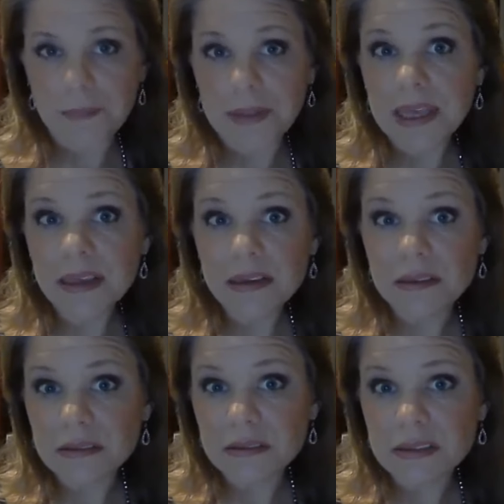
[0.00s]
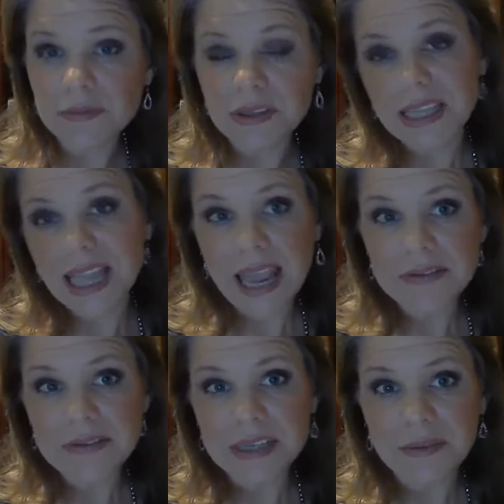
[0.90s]
hills with
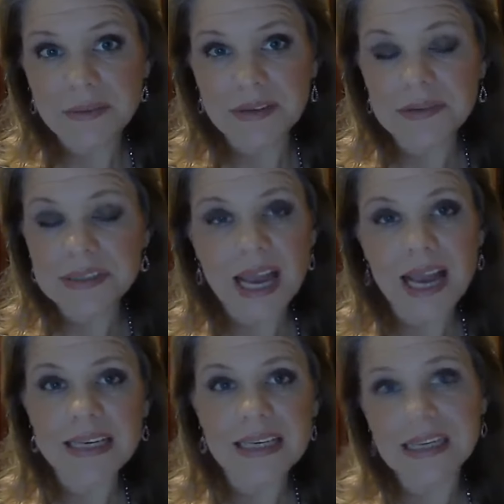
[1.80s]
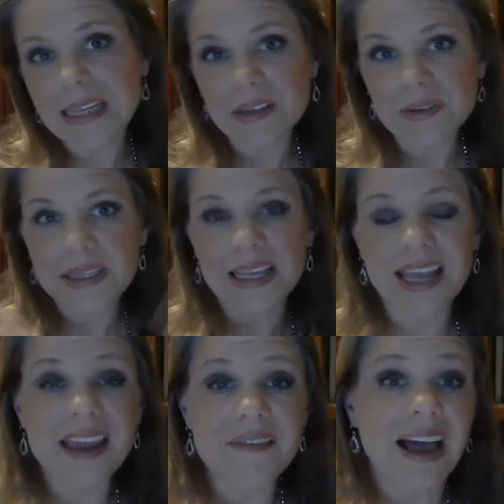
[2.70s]
caves in them, and he was hiding in a hill with a
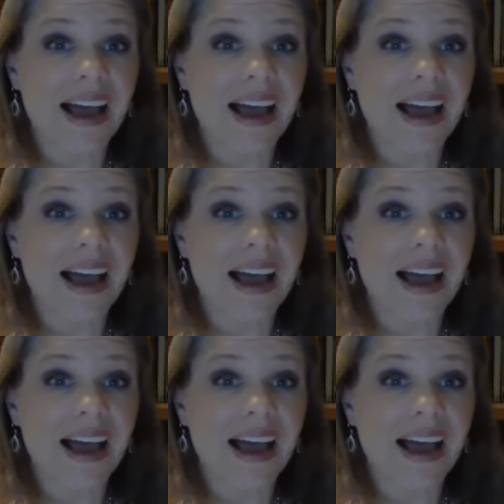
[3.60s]
cave.